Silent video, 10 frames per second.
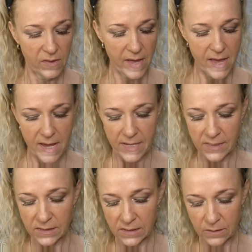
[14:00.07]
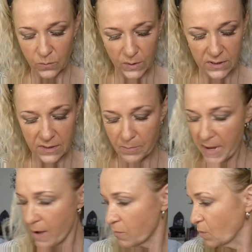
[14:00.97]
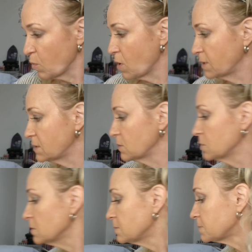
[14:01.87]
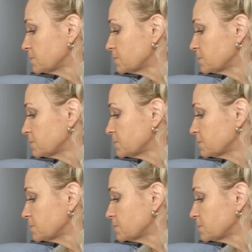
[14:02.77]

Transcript: that with some powder bronzer.